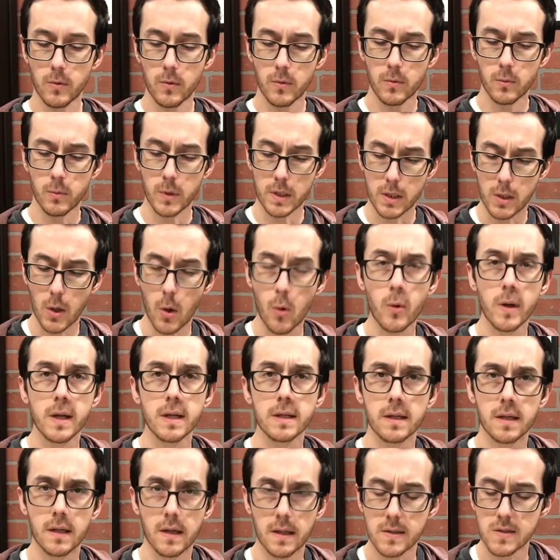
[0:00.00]
"We go in
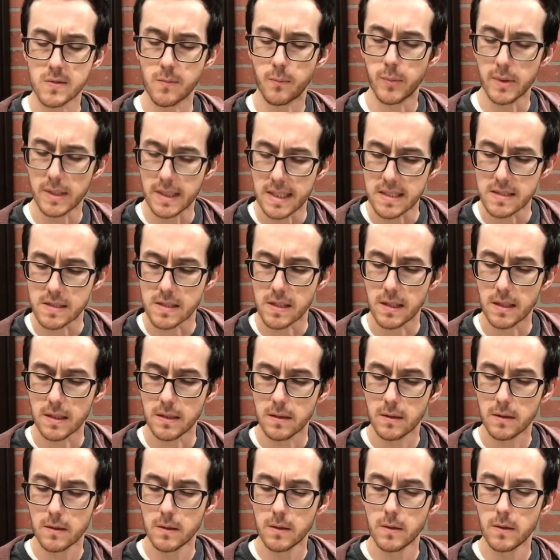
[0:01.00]
guns blazing,"
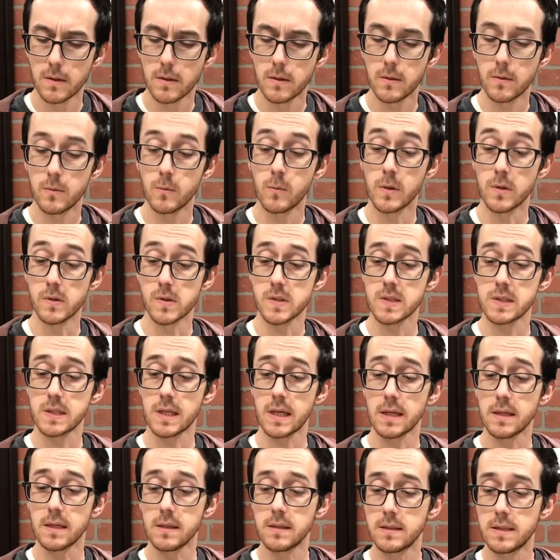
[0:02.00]
Will
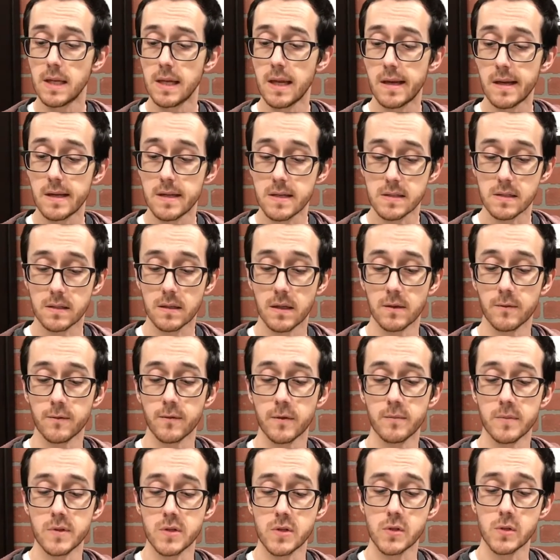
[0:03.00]
stated, taking his gun from
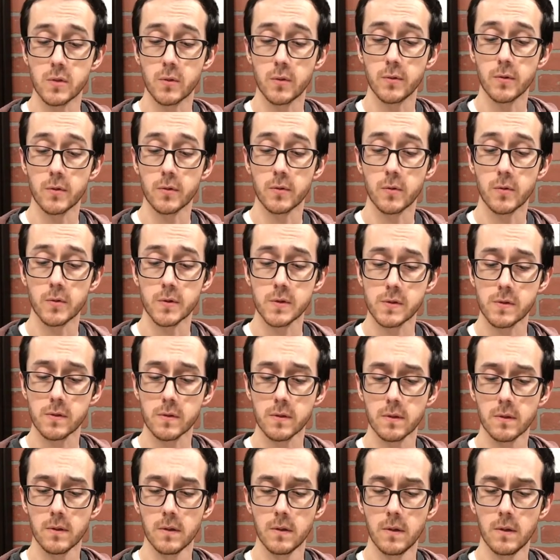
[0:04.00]
his shoulder holster.
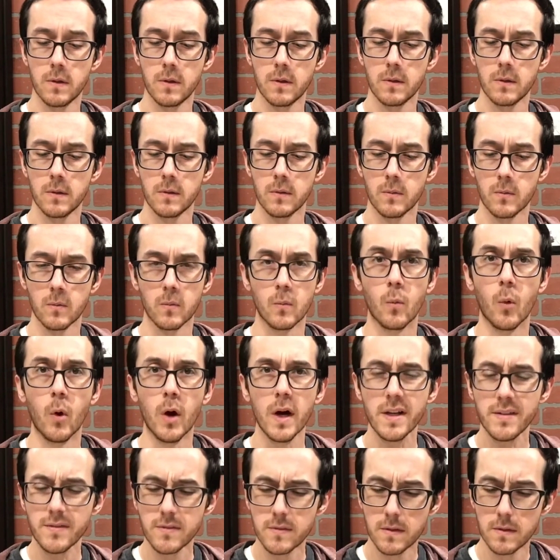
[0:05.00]

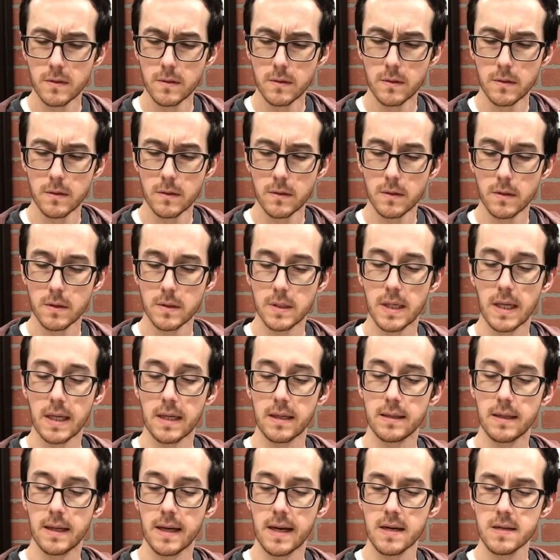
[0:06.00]
"What?" Hank
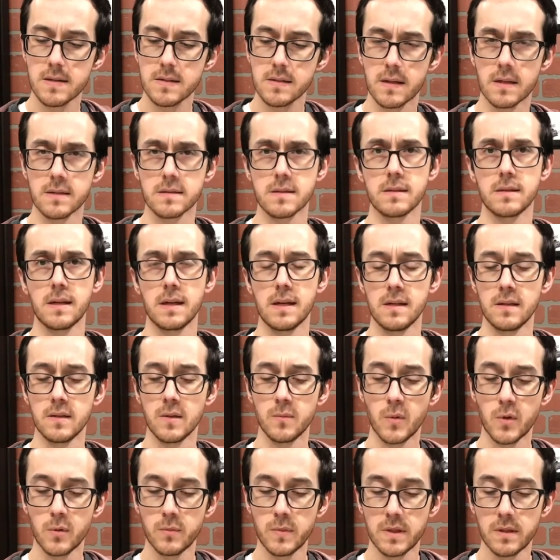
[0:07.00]
asked, hesitating a
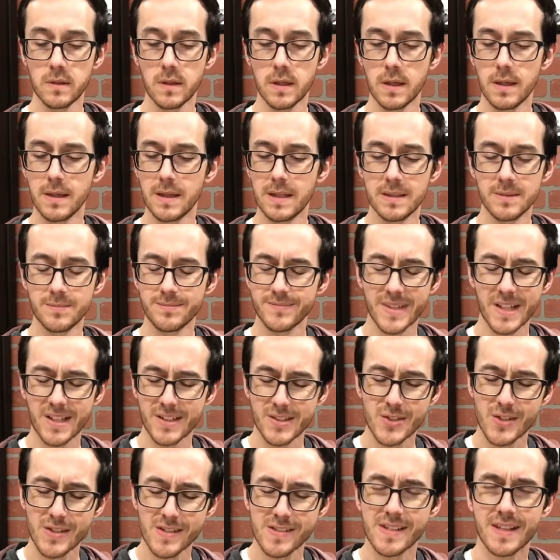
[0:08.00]
moment. "I'm
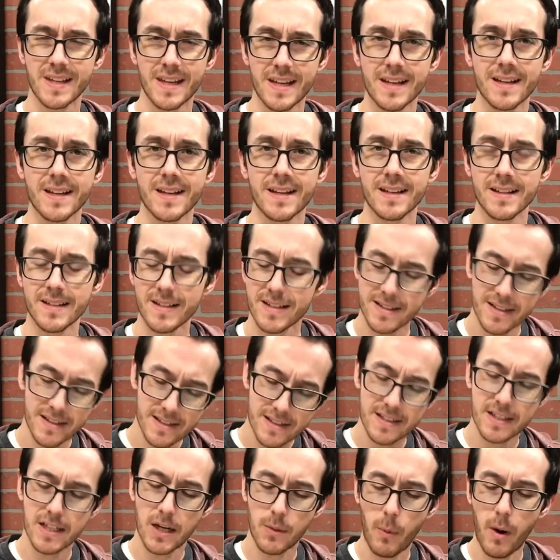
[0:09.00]
just kidding.
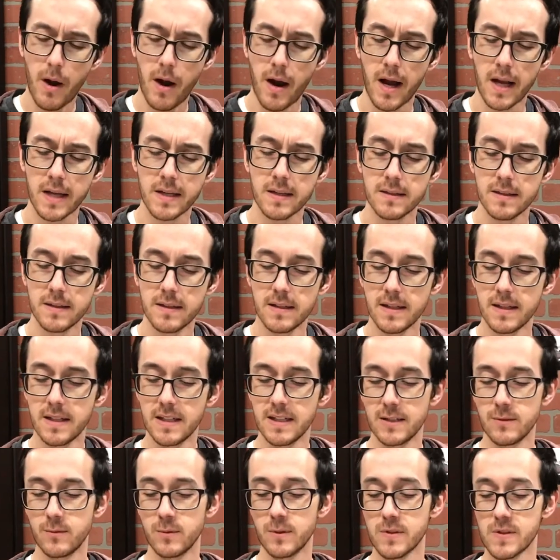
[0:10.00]
Come on,"
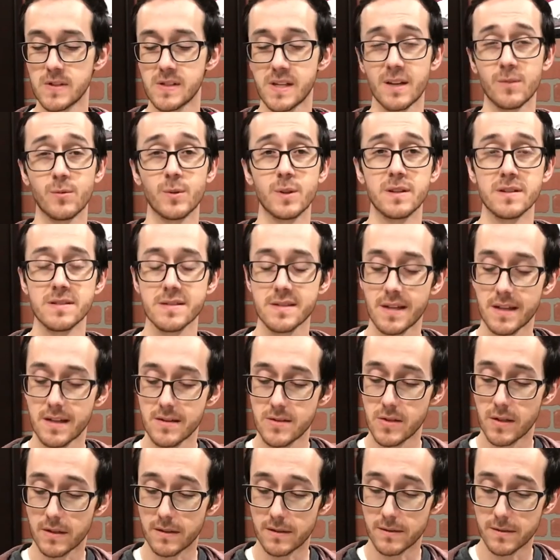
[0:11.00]
Will said with a slight
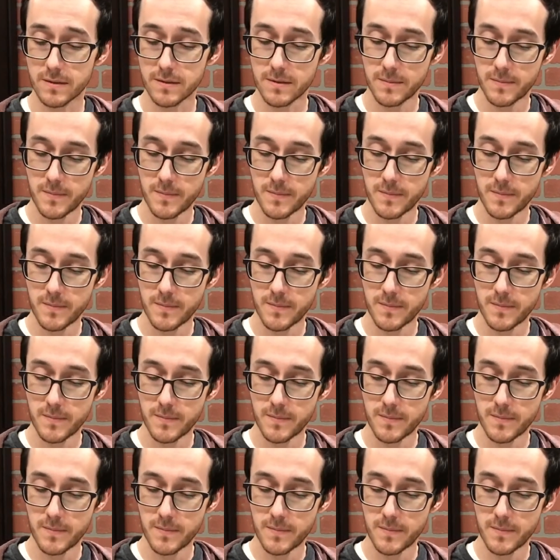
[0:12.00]
chuckle.